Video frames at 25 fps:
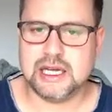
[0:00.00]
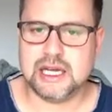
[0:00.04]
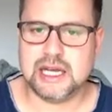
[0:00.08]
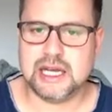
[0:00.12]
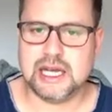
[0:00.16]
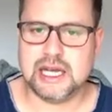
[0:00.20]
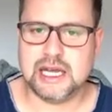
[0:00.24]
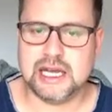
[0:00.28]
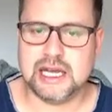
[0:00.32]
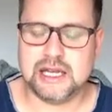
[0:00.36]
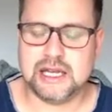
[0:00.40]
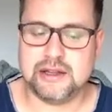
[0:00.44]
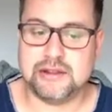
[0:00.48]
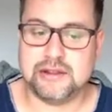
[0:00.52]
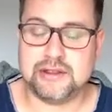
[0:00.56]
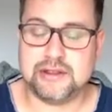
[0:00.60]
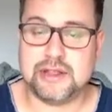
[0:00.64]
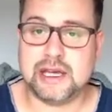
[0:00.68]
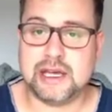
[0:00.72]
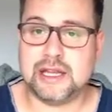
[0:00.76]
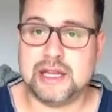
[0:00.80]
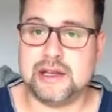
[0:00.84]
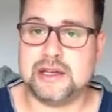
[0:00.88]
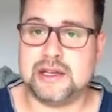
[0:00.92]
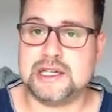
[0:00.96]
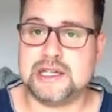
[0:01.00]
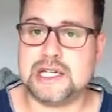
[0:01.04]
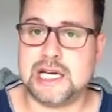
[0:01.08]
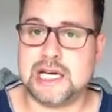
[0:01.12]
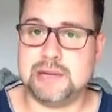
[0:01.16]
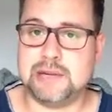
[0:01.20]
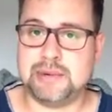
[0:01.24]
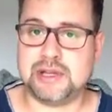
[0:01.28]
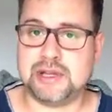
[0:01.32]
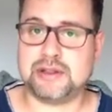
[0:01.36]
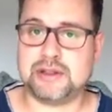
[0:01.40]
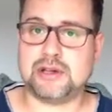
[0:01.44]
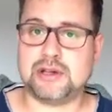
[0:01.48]
and then
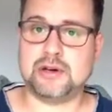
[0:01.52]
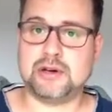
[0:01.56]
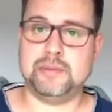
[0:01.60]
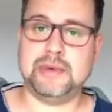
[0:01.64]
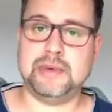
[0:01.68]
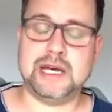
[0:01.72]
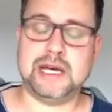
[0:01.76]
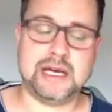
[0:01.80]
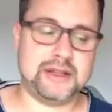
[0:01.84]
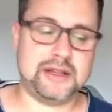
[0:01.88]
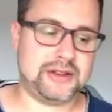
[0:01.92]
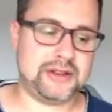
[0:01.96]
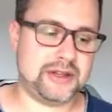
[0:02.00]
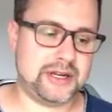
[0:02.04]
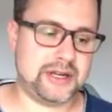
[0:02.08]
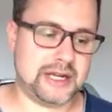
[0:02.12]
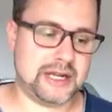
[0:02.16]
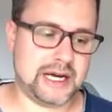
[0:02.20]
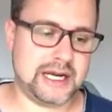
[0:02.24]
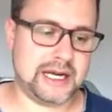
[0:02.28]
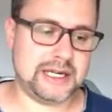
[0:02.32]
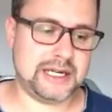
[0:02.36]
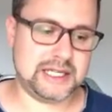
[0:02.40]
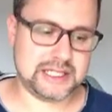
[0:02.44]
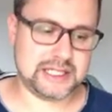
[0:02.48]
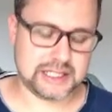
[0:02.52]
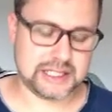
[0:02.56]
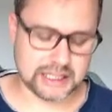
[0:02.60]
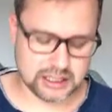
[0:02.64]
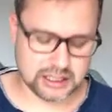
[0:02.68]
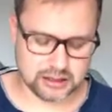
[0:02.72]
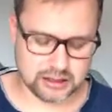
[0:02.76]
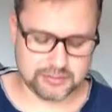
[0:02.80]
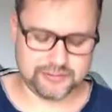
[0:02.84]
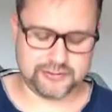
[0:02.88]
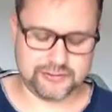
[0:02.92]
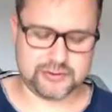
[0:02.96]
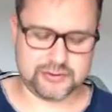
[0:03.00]
typing the command that I need help
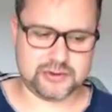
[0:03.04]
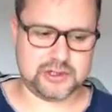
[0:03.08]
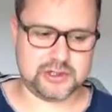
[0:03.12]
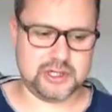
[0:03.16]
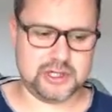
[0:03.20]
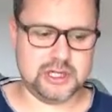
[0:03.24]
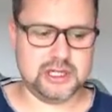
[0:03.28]
for.